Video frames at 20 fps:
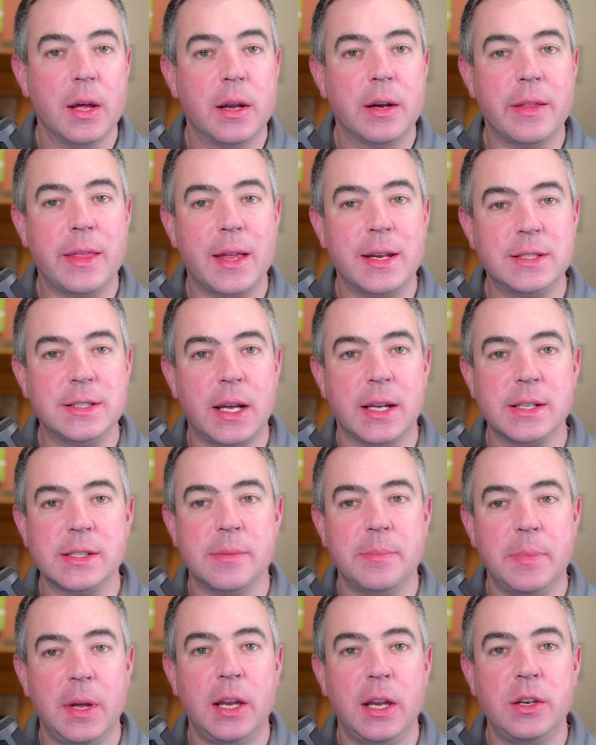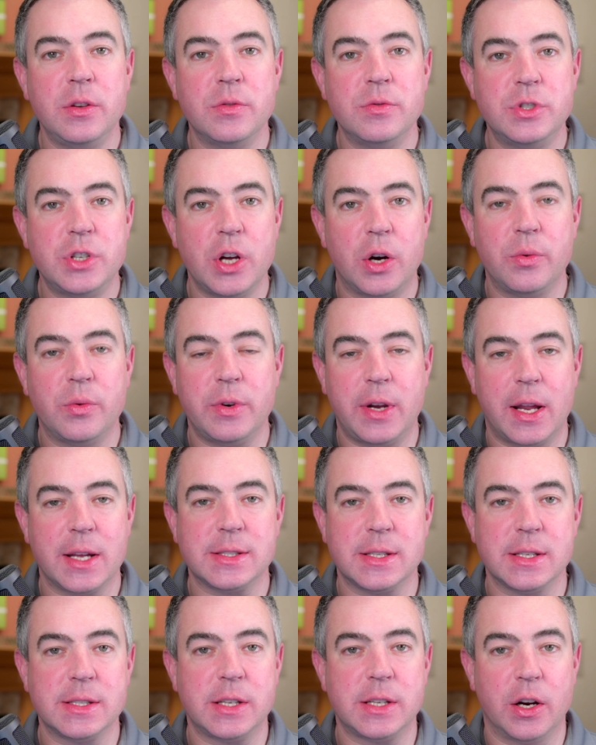Now, that doesn't mean you don't
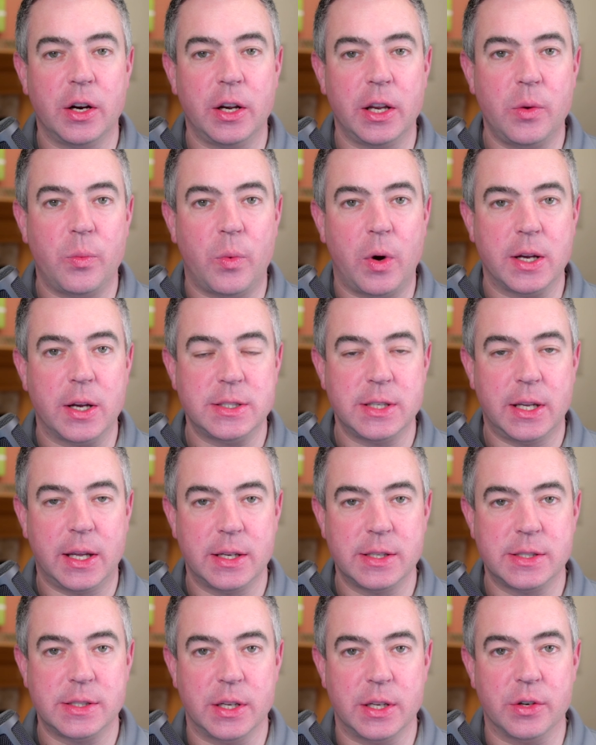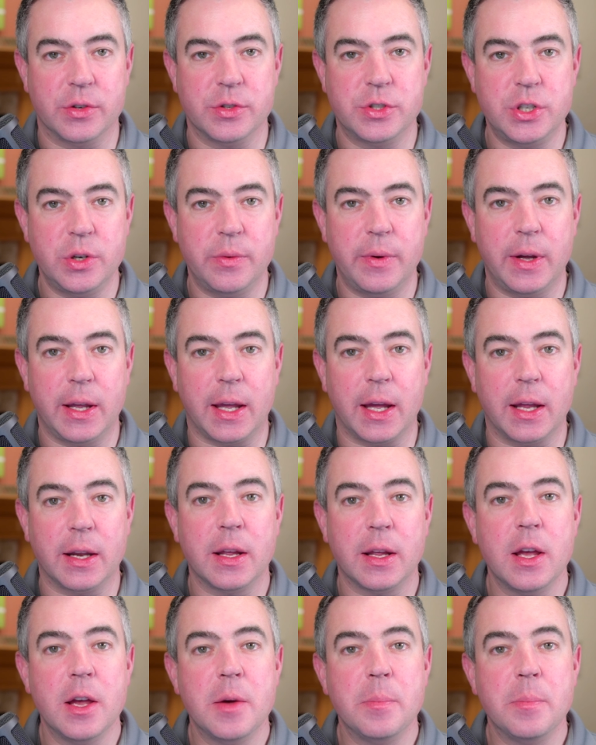necessarily want to consider doing it,